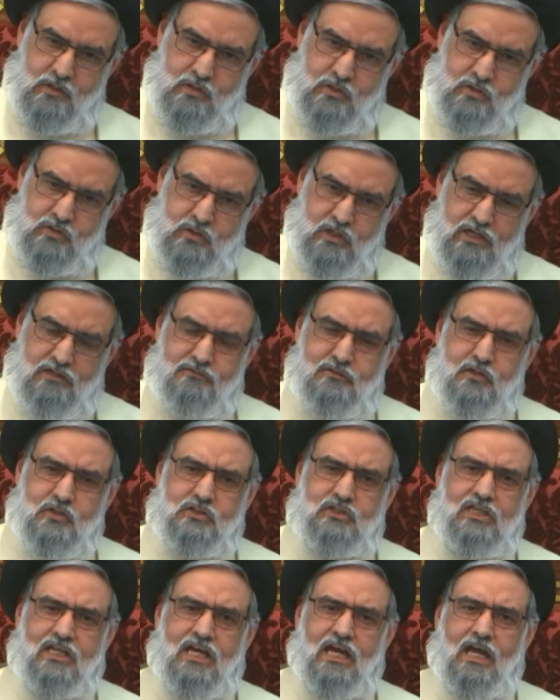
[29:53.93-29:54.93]
So if you
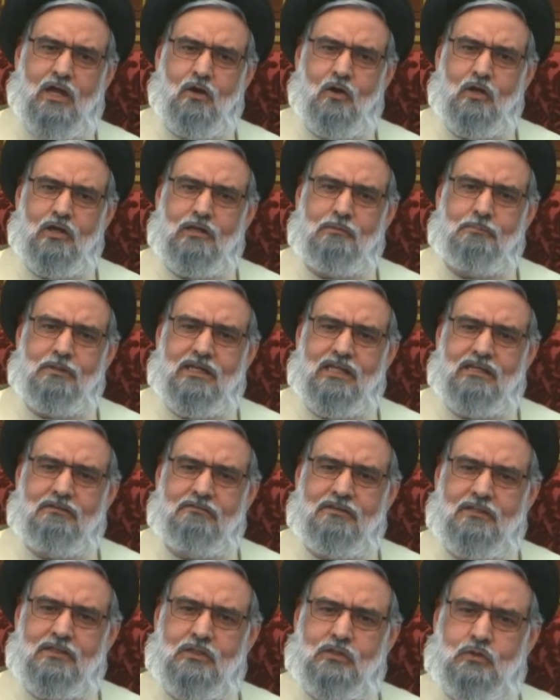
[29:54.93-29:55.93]
say, I only believe
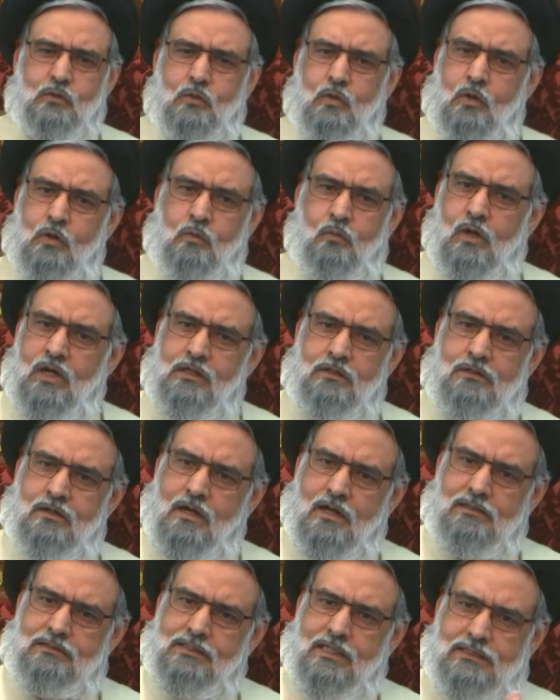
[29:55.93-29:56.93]
in the two one
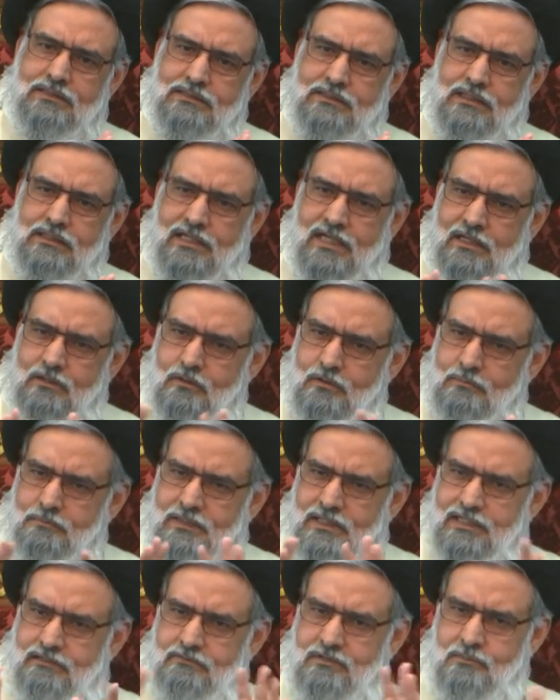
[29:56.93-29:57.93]
God, that's it. I don't
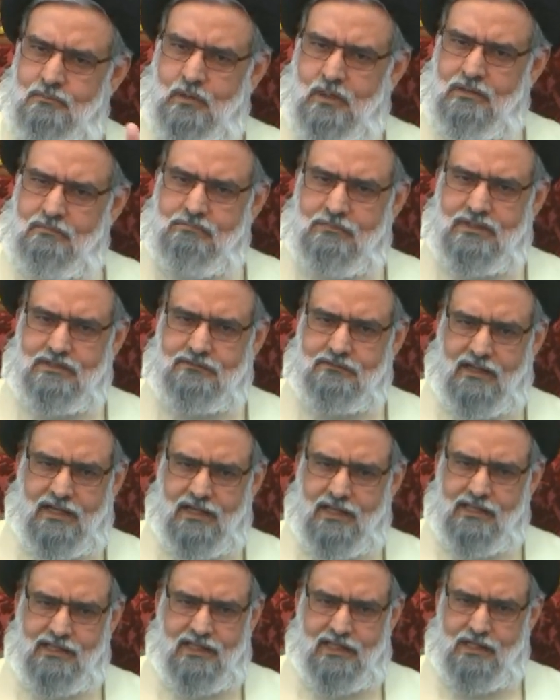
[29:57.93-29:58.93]
believe in Muhammad
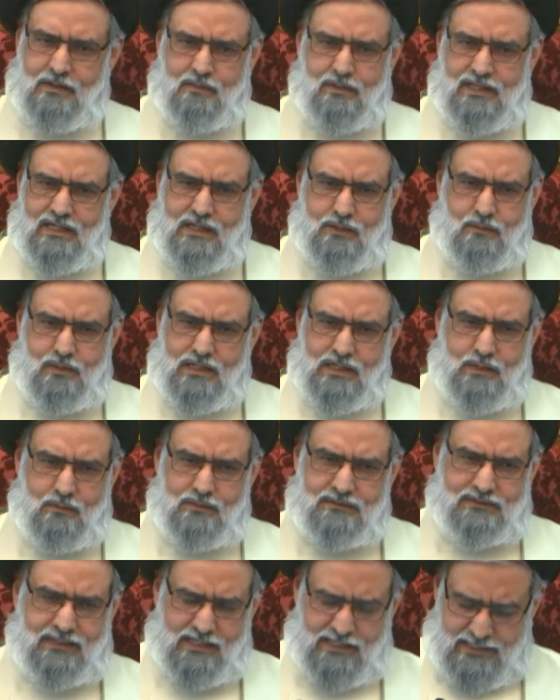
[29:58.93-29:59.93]
sallallahu alaihi
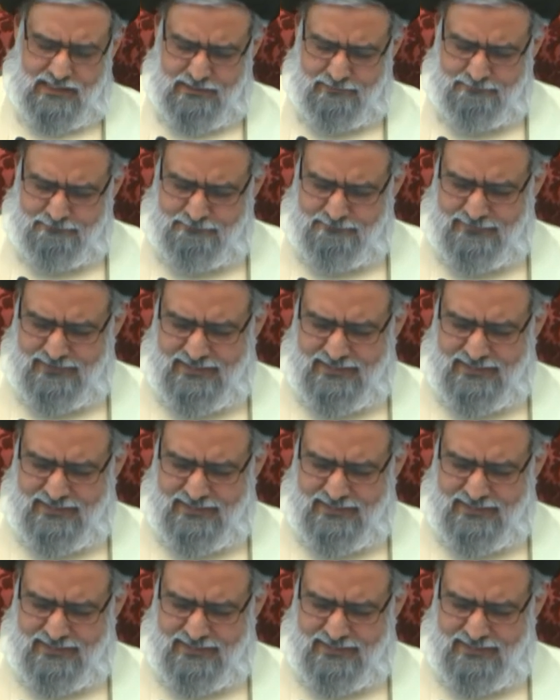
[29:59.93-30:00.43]
wasallam.